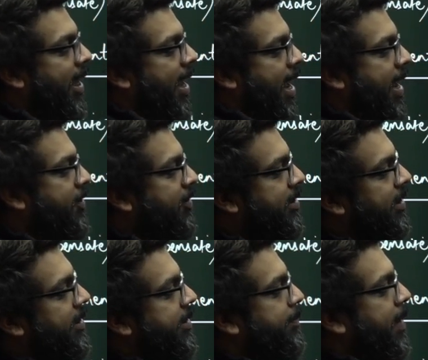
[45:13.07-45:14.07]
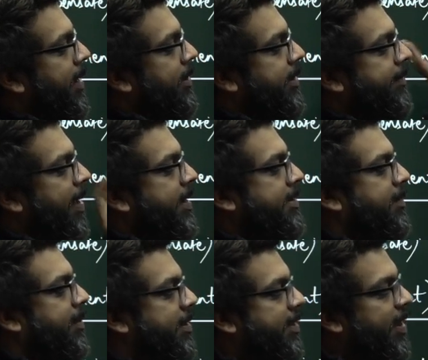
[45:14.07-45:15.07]
And you see this man is the
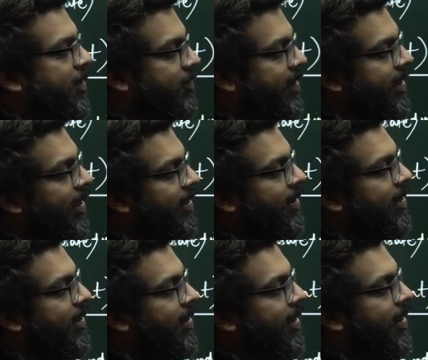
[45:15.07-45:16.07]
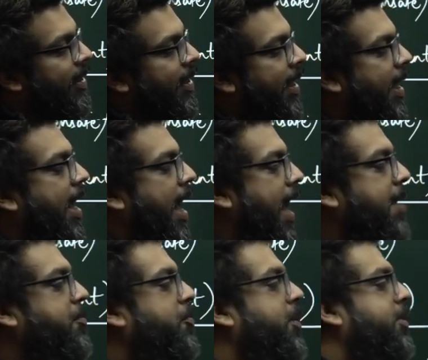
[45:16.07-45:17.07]
president of India.
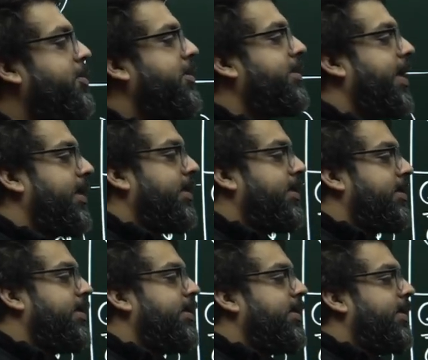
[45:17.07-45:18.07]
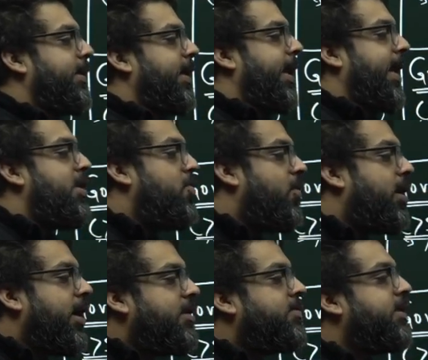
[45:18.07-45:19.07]
I'm going to send a
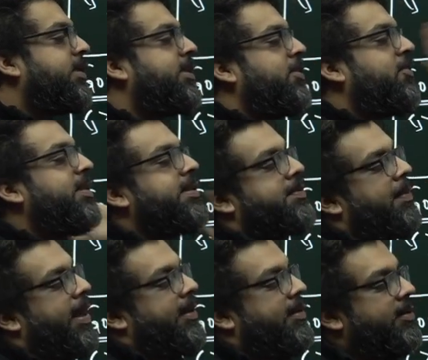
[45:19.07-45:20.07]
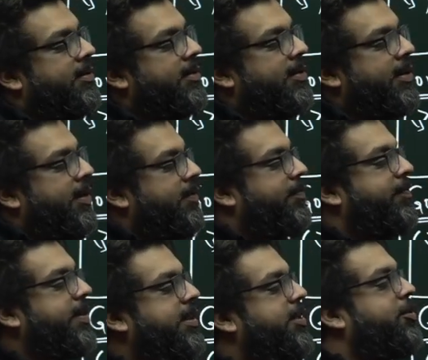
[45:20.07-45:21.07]
local version of this man
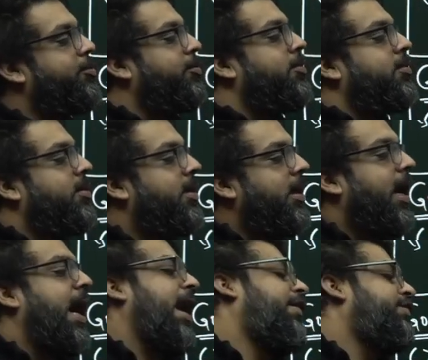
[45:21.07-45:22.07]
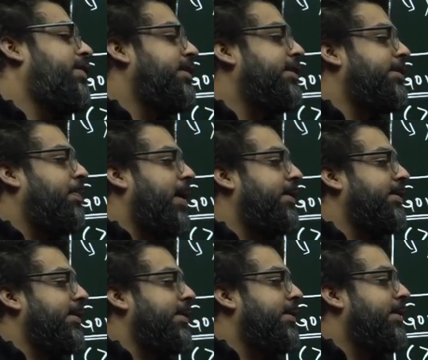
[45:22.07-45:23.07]
with you after this
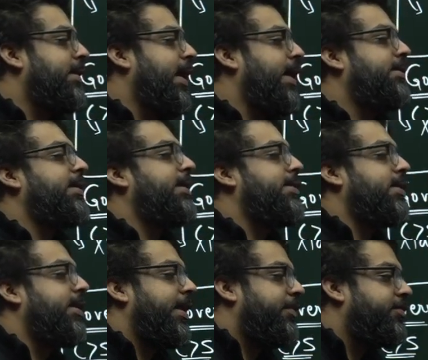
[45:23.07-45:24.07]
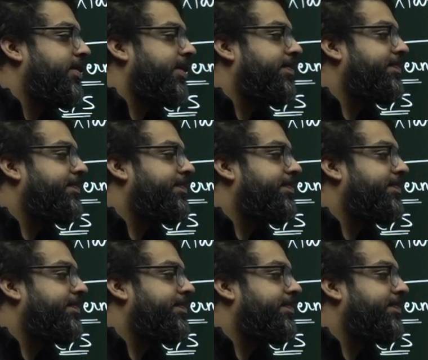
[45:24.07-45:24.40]
party as a return gift.